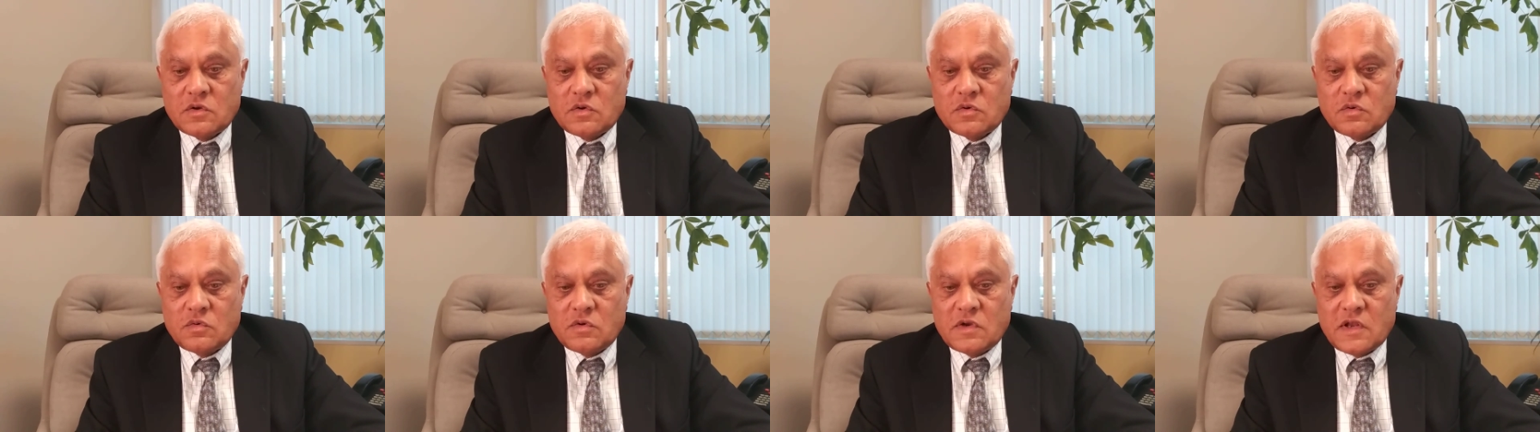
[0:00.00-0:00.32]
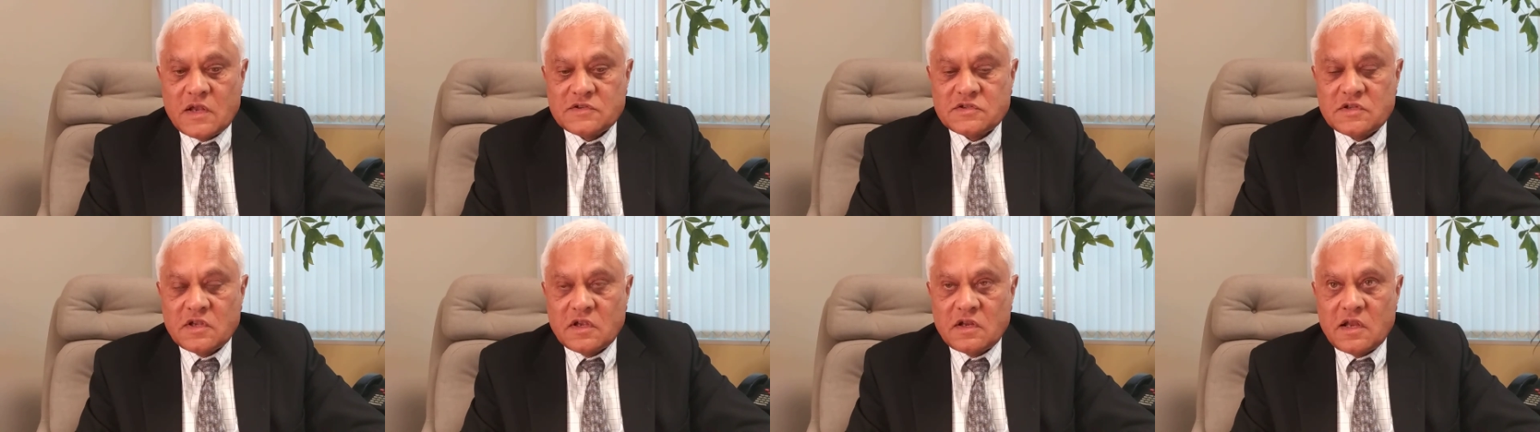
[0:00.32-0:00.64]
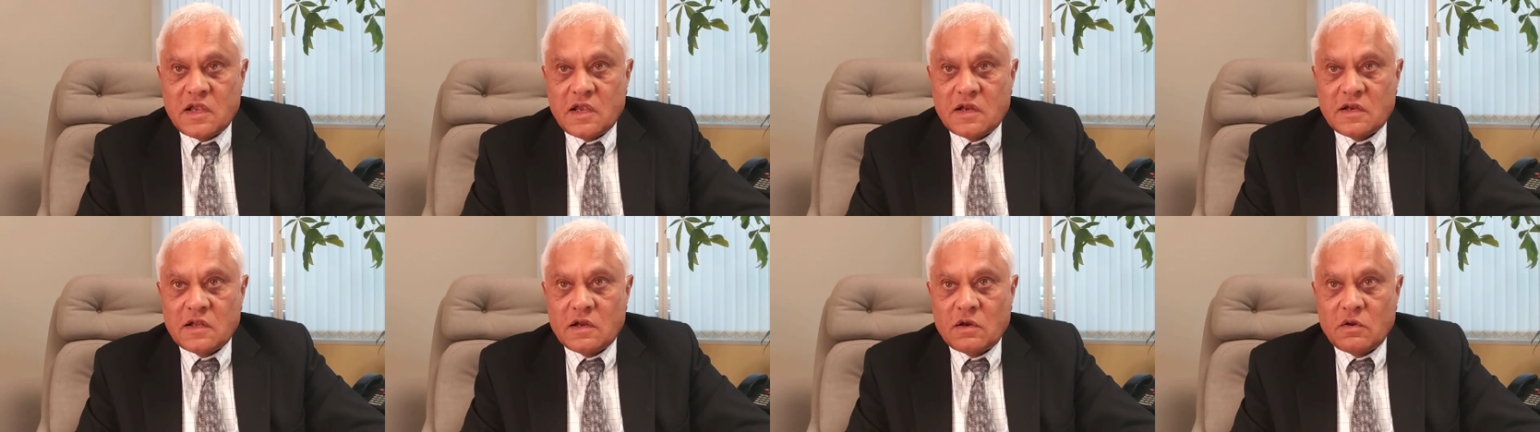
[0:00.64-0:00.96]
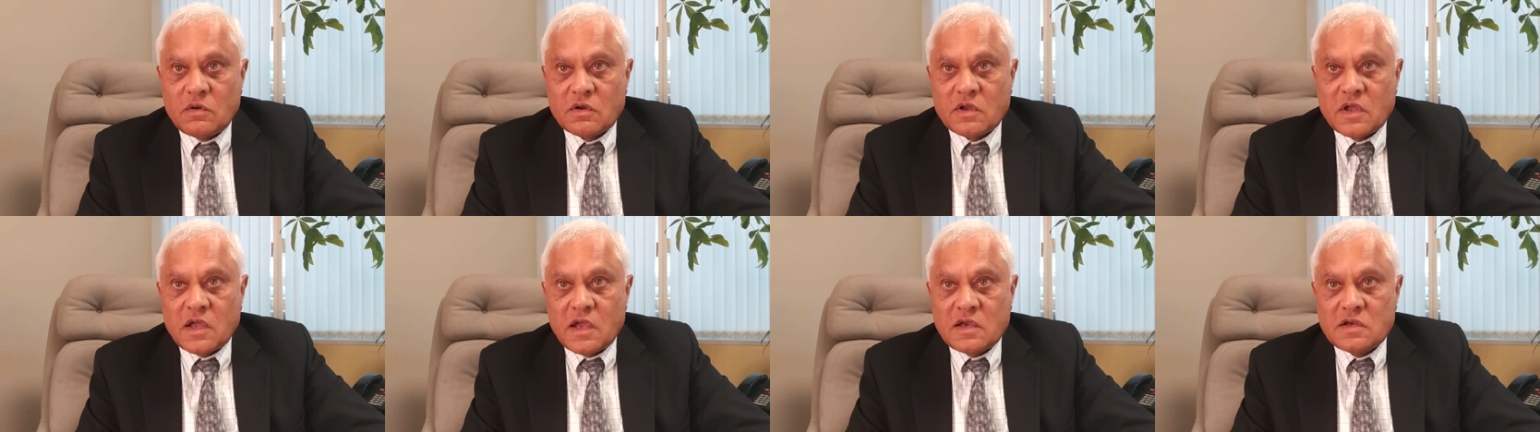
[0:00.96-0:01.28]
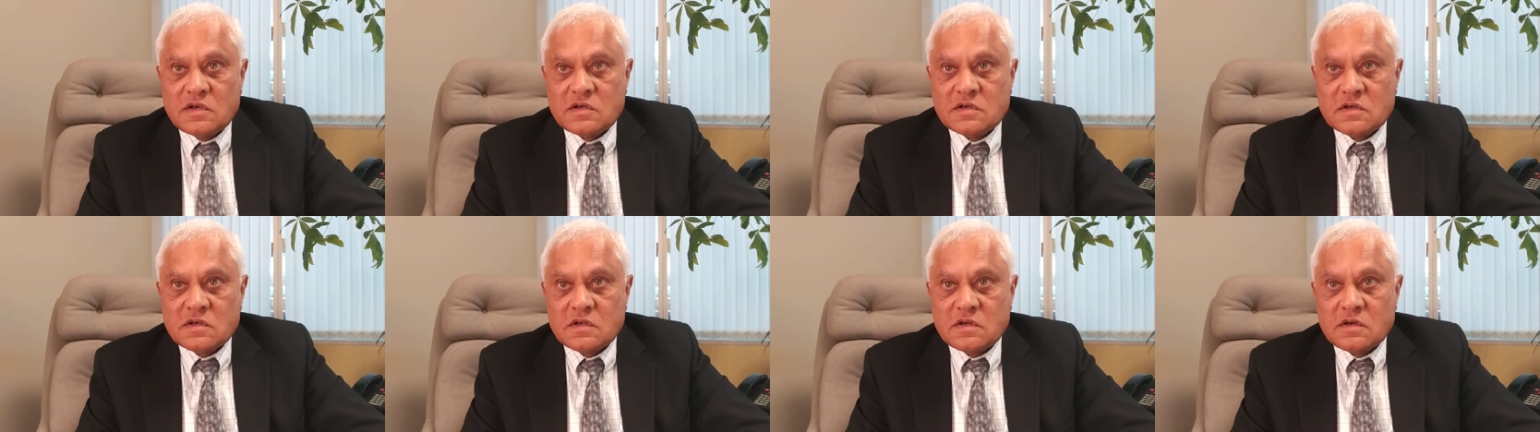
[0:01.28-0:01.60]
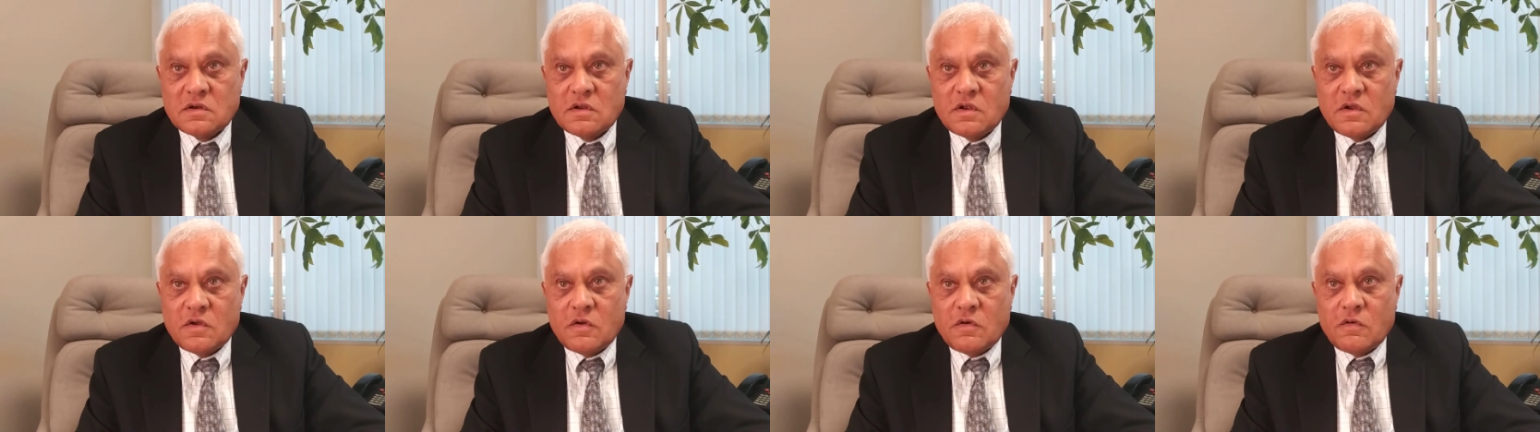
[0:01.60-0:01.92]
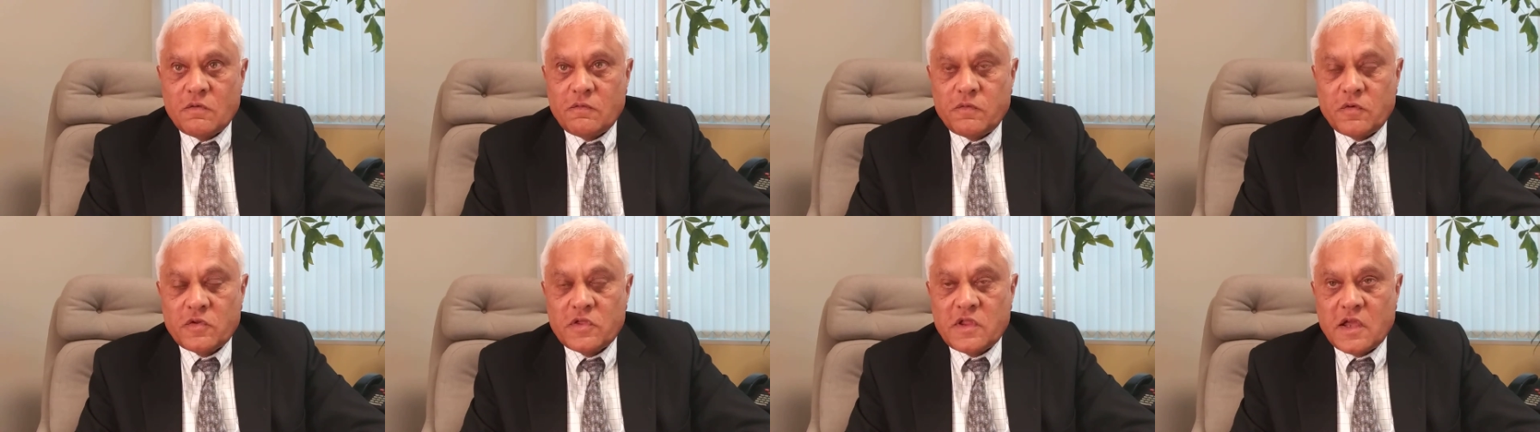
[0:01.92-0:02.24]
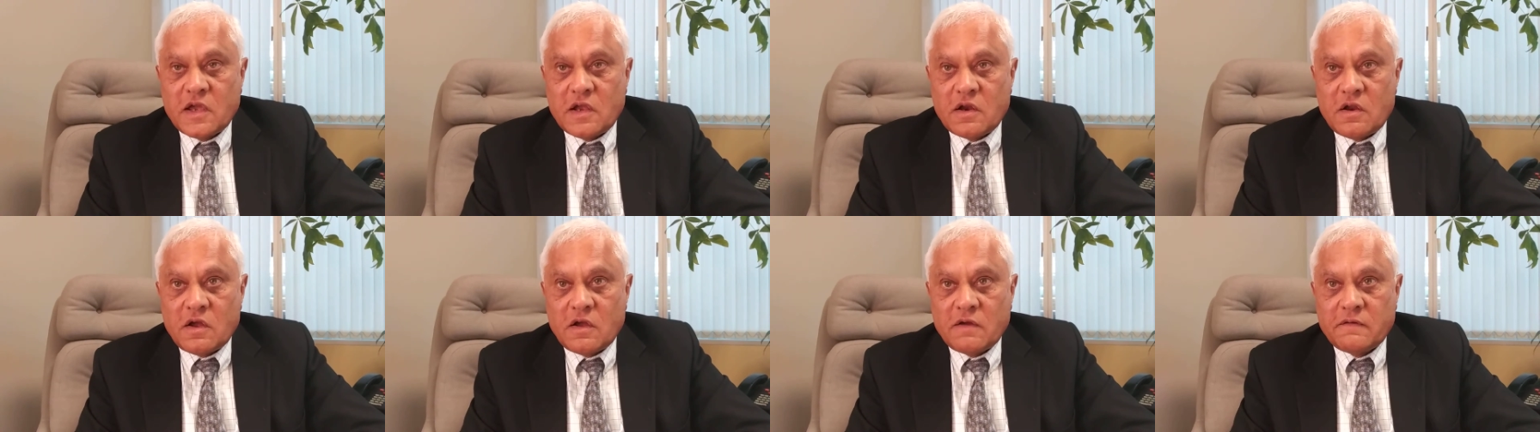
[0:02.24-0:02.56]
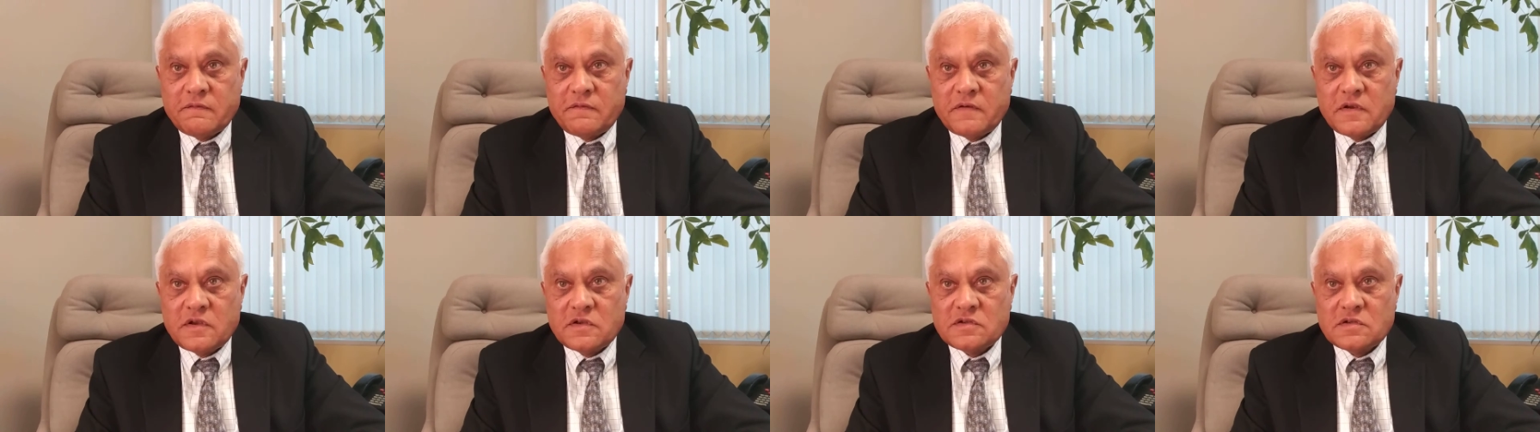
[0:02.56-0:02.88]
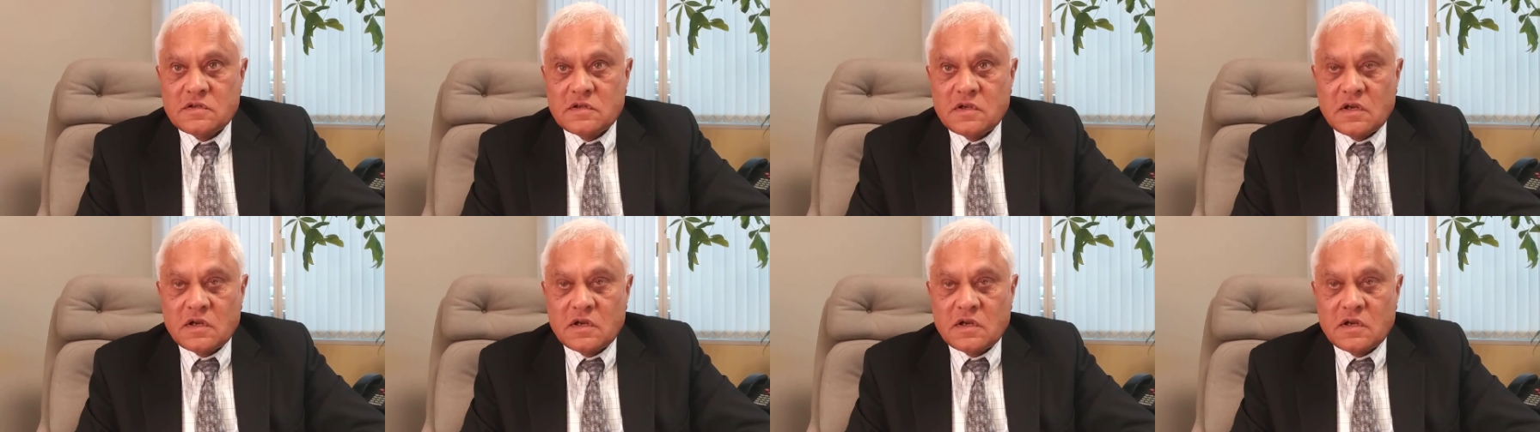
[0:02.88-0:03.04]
to designate a location for the head office.